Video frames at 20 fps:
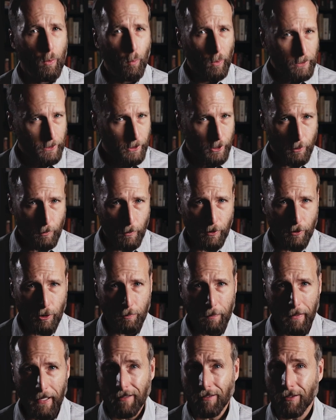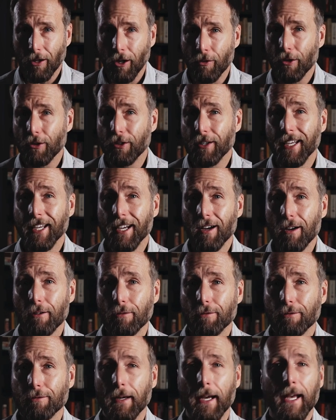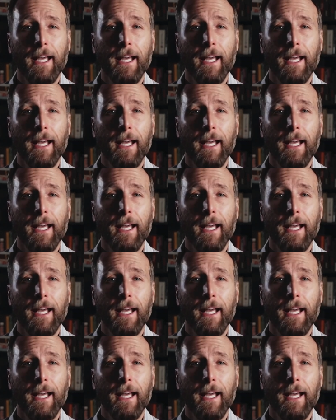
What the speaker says: What can you expect on the day of?